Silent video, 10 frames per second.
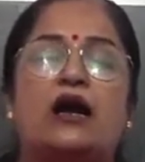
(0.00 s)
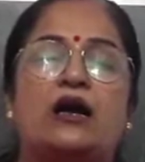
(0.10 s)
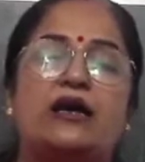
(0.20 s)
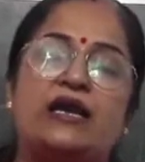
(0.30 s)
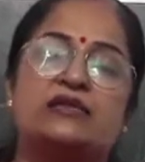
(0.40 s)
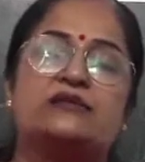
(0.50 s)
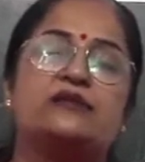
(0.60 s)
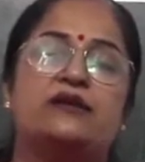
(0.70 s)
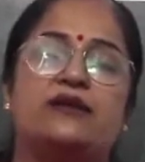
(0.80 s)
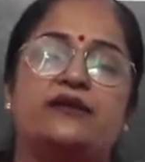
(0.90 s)
hills,
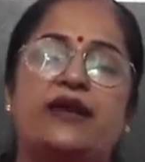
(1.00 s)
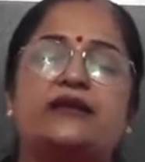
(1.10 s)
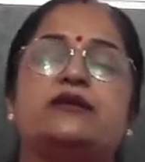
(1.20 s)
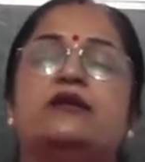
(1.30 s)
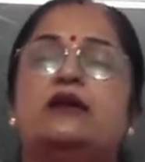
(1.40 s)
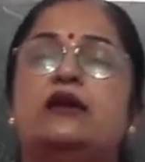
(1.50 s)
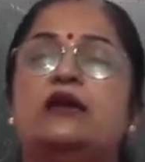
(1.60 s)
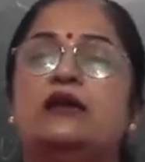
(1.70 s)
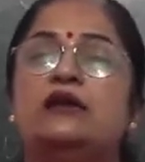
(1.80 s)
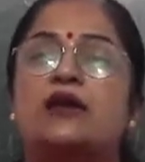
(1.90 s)
right?
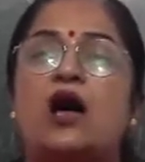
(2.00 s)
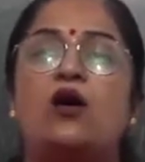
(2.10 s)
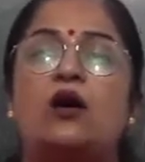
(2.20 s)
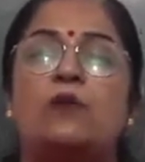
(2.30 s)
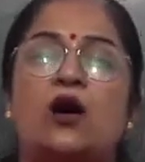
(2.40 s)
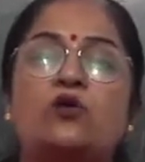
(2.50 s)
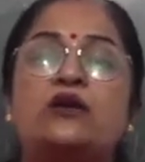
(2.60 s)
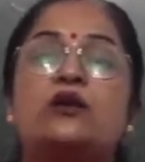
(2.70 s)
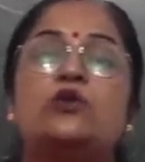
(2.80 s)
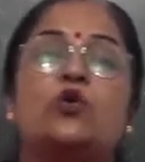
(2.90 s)
Now
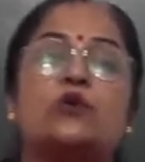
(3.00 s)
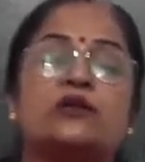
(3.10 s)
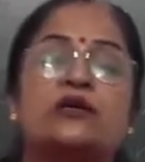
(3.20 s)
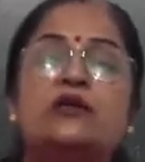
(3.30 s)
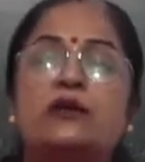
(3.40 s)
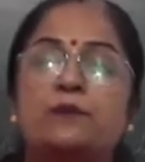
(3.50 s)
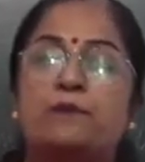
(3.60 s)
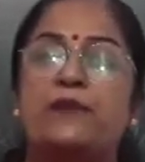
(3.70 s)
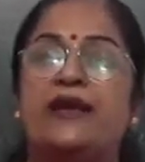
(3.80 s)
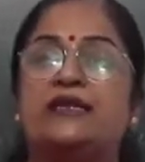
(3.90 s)
about northern
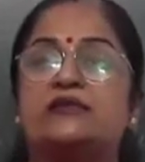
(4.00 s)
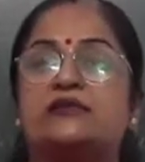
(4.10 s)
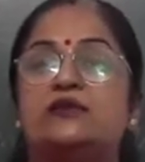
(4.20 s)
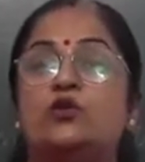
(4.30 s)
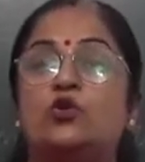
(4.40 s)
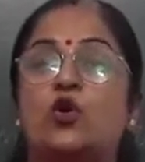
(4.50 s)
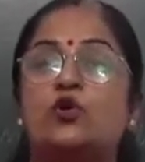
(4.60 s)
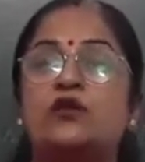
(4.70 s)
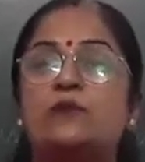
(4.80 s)
plains. North